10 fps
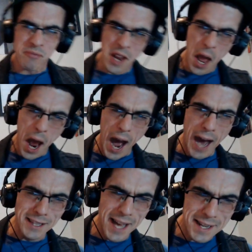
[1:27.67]
I
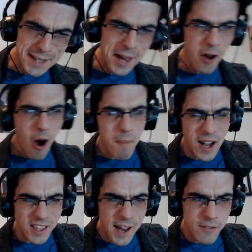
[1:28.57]
like that. All my
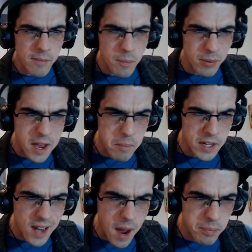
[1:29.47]
life I've been playing
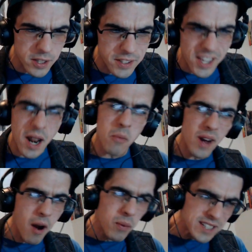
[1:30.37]
Monopoly. Then I, I
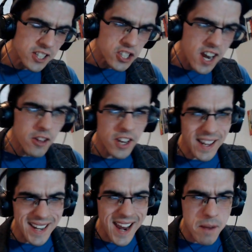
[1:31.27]
went to jail, then I
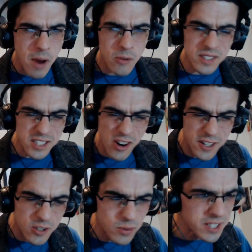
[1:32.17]
came out and started
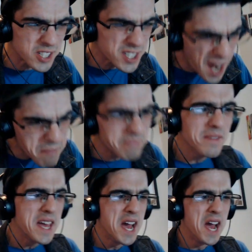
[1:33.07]
doing something.
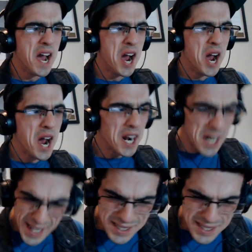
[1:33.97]
Let's go.